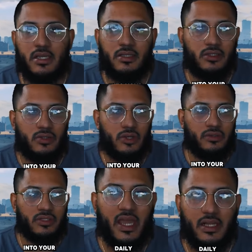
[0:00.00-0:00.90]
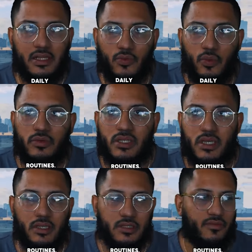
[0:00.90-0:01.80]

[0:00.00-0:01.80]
into your daily routines.